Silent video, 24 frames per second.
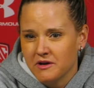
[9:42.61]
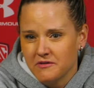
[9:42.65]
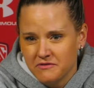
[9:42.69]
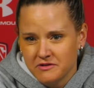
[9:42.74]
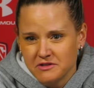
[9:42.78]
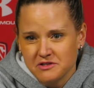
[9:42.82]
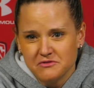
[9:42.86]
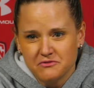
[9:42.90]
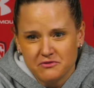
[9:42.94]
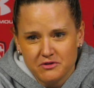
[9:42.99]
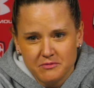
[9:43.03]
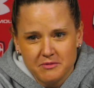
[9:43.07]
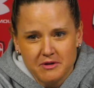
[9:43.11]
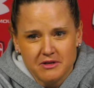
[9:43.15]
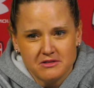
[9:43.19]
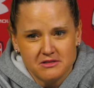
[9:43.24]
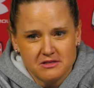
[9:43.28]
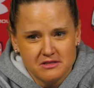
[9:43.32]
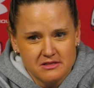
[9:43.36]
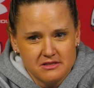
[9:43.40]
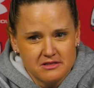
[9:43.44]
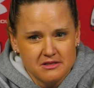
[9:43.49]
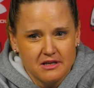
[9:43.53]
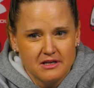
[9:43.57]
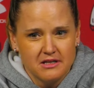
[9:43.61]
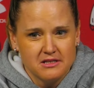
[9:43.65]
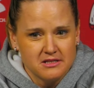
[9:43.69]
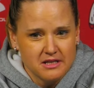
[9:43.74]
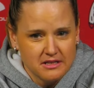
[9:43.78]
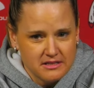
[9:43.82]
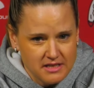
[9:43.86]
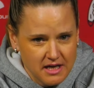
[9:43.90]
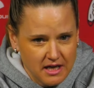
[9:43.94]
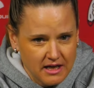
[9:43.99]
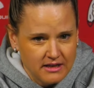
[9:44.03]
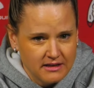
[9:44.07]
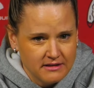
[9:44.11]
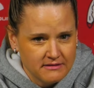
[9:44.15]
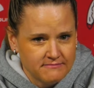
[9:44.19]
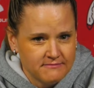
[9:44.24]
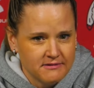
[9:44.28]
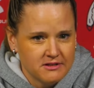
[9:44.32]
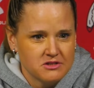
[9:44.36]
offensive rebounds is a ton.